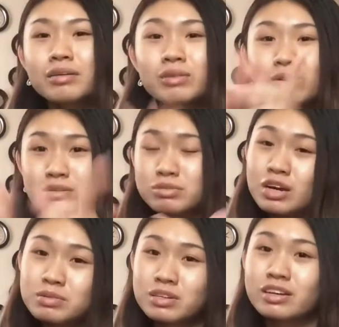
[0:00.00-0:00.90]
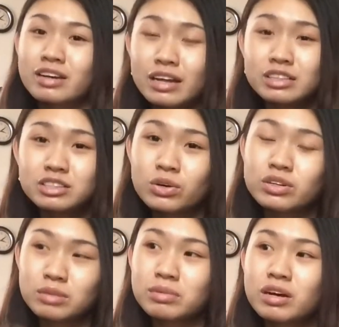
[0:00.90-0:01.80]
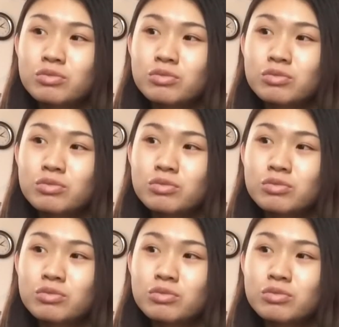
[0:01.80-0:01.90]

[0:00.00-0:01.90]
Go subscribe to her and show her some love.